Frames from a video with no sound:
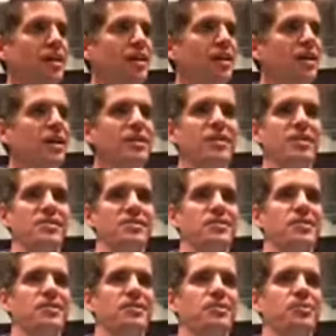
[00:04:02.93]
and I
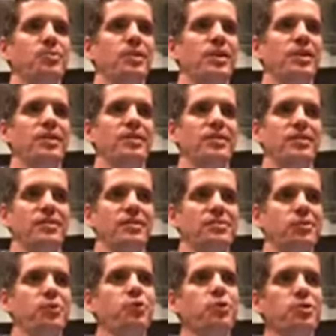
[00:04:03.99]
saw the way that this
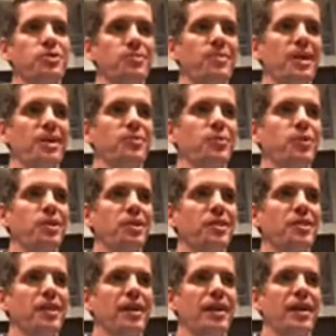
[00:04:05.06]
foolish man went
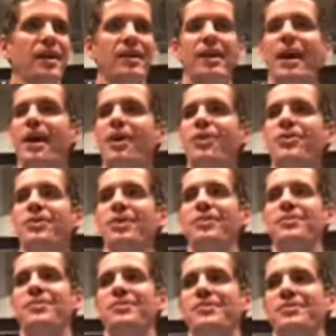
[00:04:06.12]
and how he
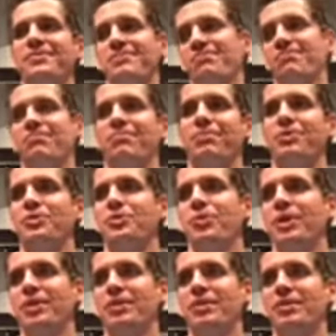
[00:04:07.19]
was
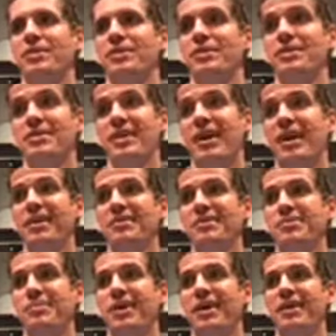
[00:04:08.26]
persuaded and enticed
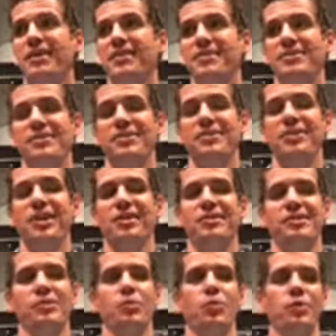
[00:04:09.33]
by this enchanting
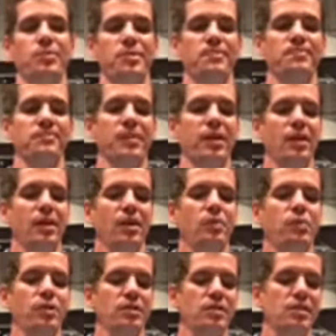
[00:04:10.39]
woman. And we're
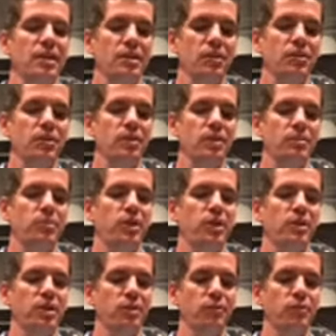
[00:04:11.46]
going to take a look and break
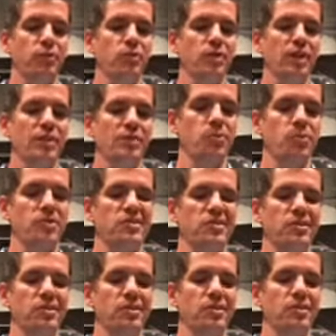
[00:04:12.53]
down a few things see
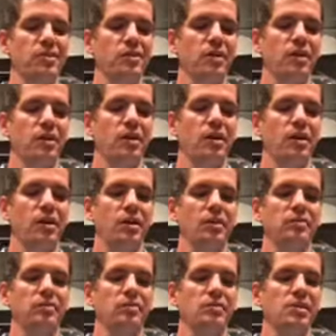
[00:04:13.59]
here. Uh,
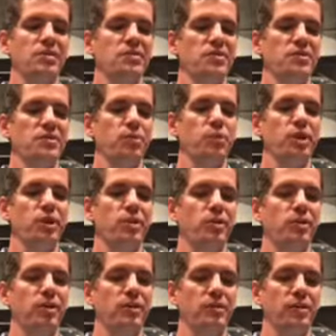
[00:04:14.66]
this is a
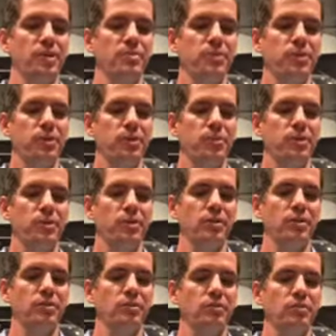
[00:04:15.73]
recurring theme, so I don't want to
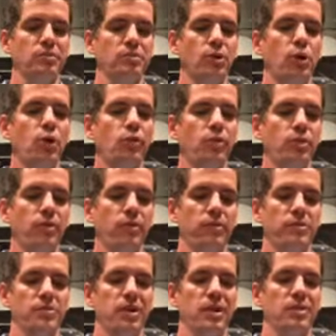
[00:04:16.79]

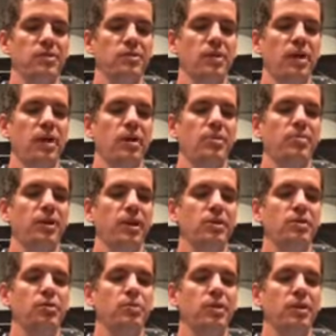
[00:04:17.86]
overemphasize but I do
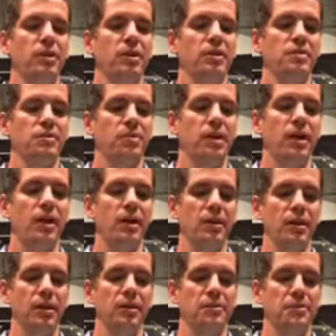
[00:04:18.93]
want to hit some of the
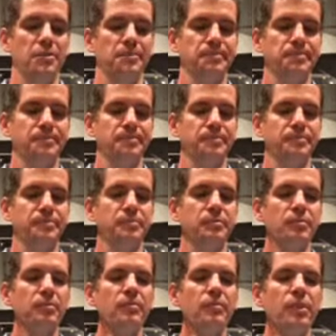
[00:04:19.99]
highlights.
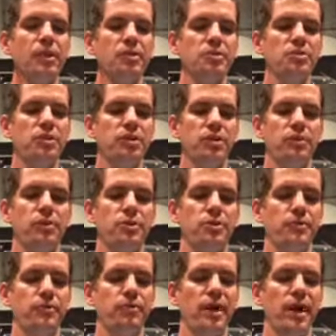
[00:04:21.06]
Let's look at the first
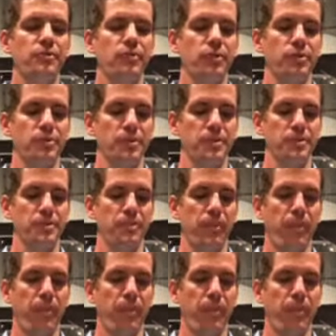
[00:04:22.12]
five verses.